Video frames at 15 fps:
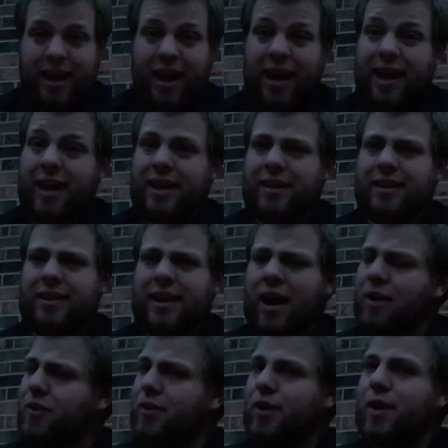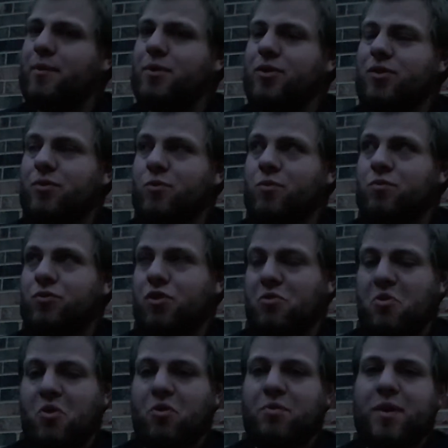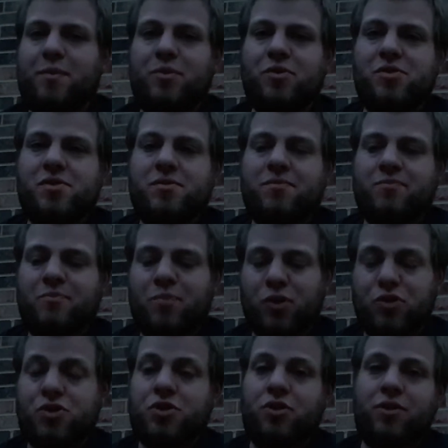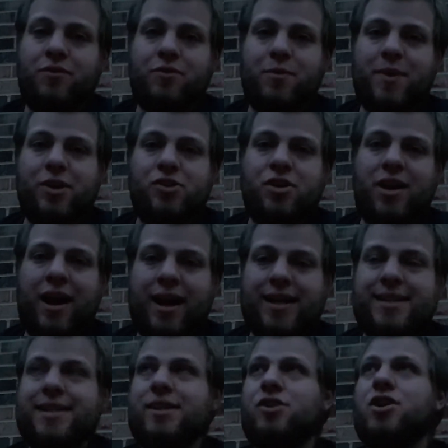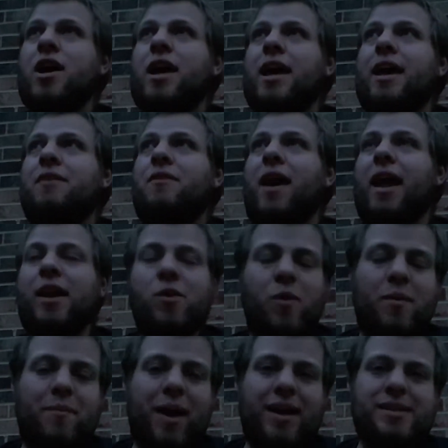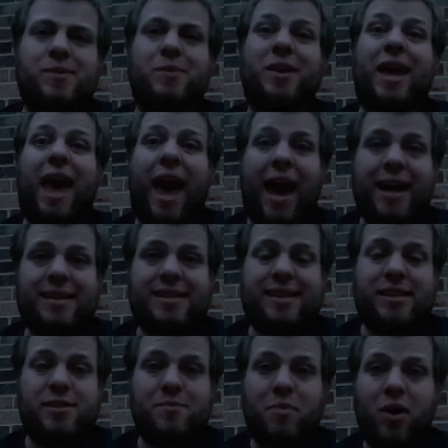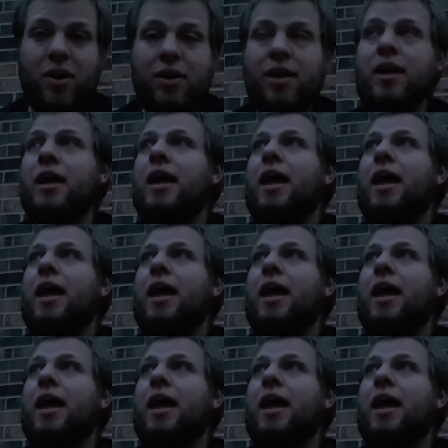And now they're able to hold people's personal information hostage. If anyone possibly has this bug